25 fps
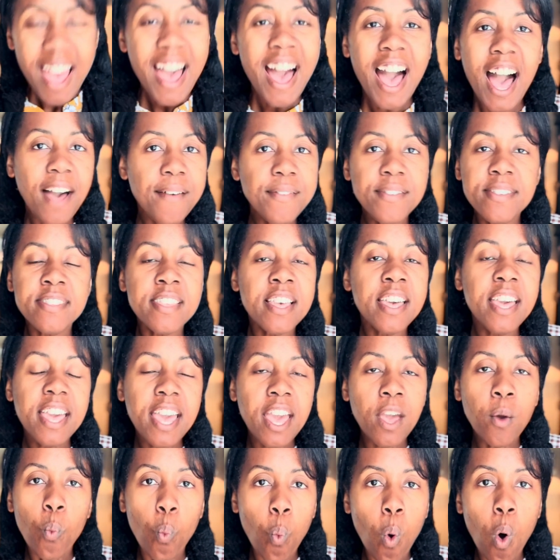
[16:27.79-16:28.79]
Obviously
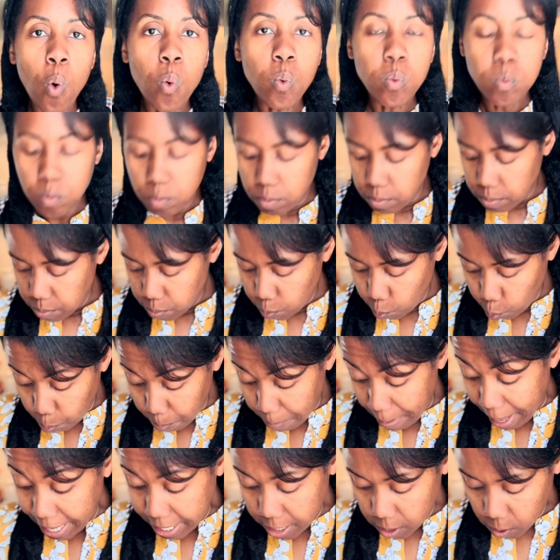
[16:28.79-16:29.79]
it won't,
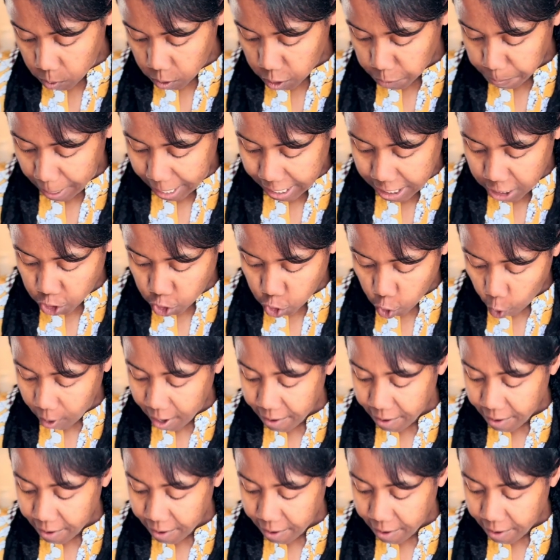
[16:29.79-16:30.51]
my little spice jar,